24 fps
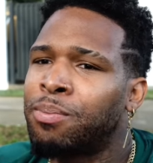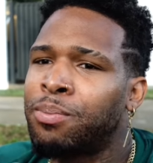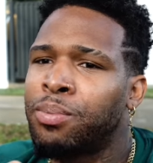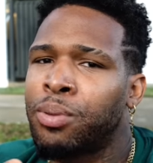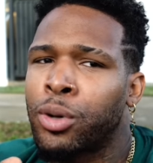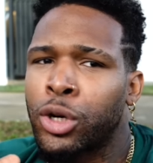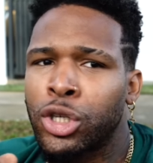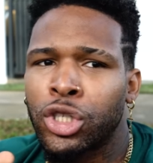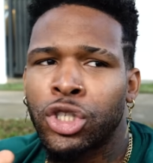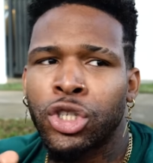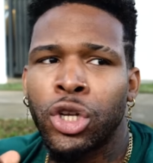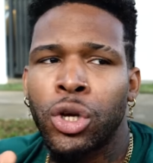
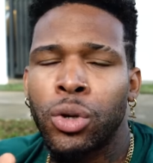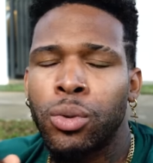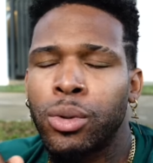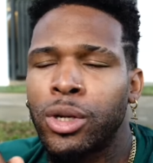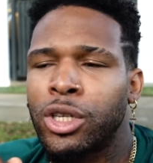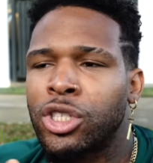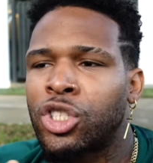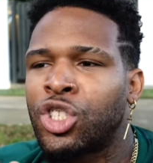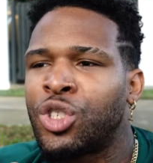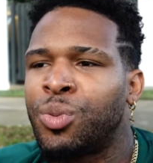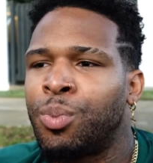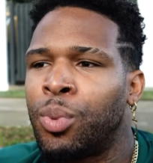
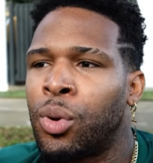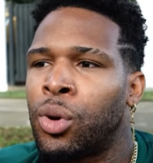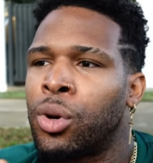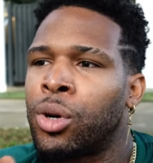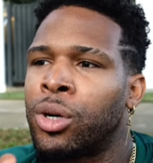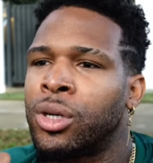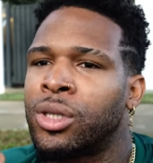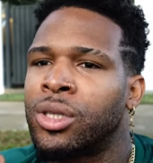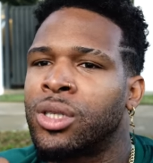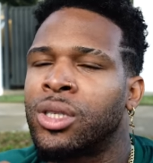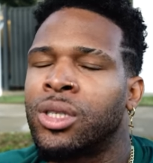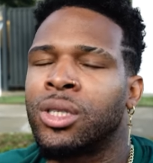Pursuing
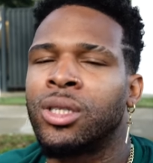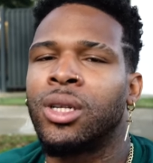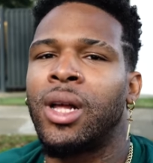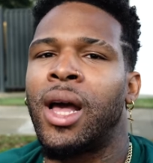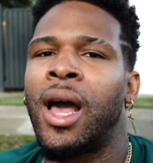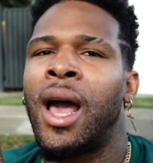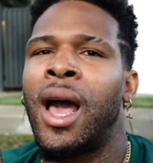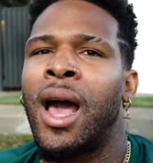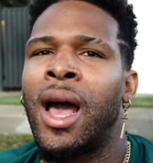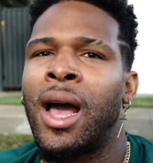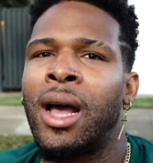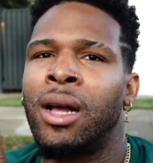sports
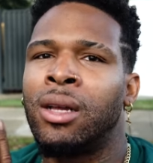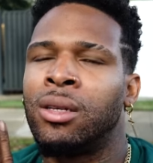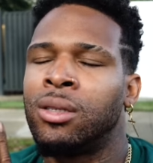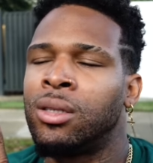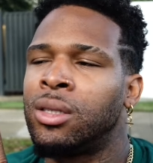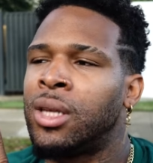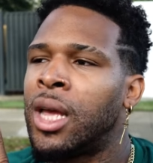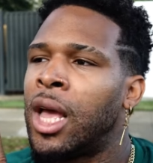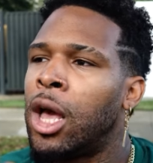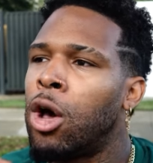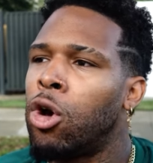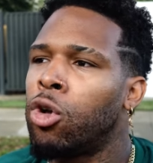
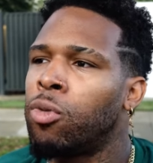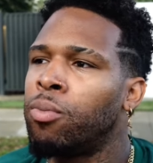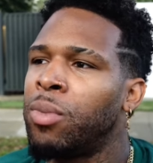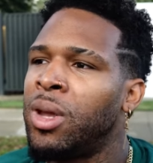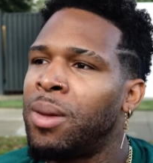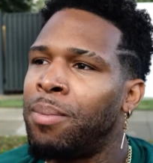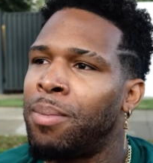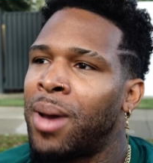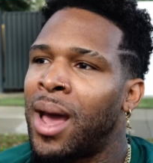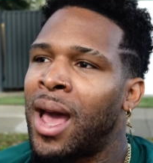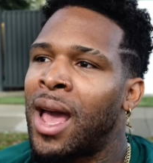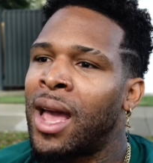has held
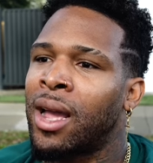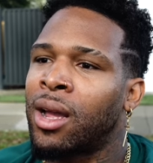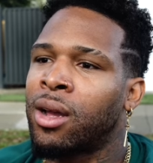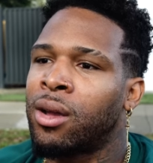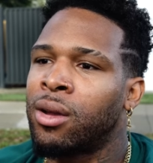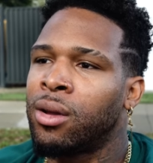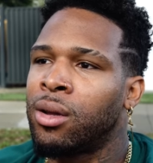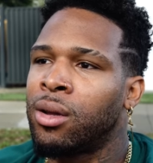me back